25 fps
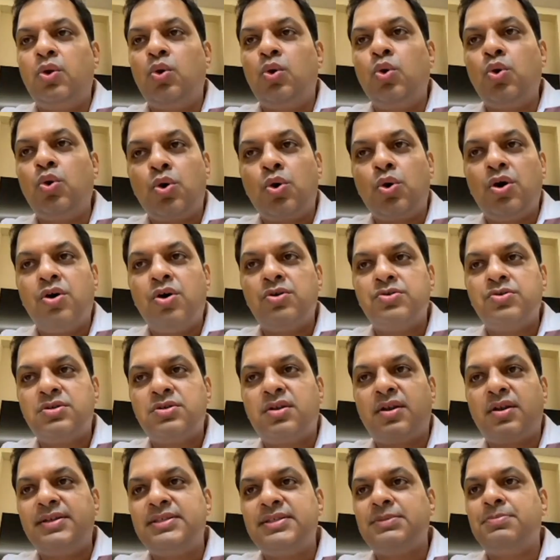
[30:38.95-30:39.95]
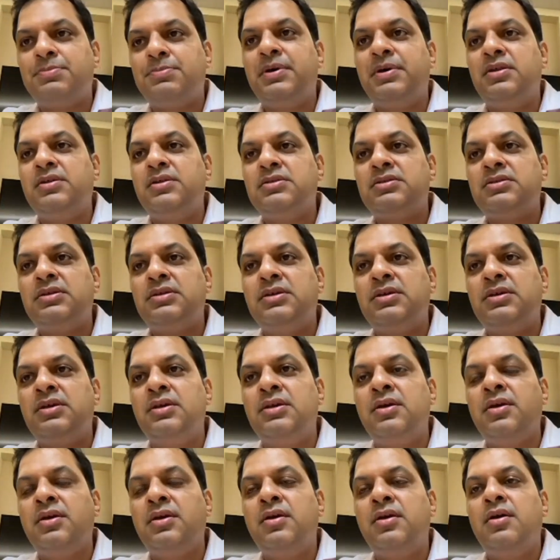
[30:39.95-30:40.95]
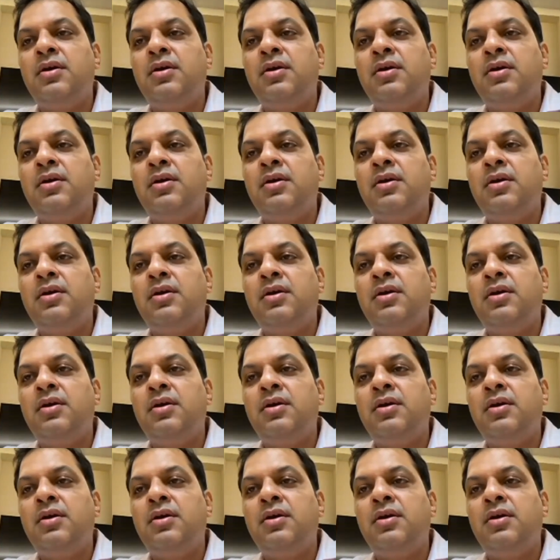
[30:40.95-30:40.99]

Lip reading: low cost, transparency,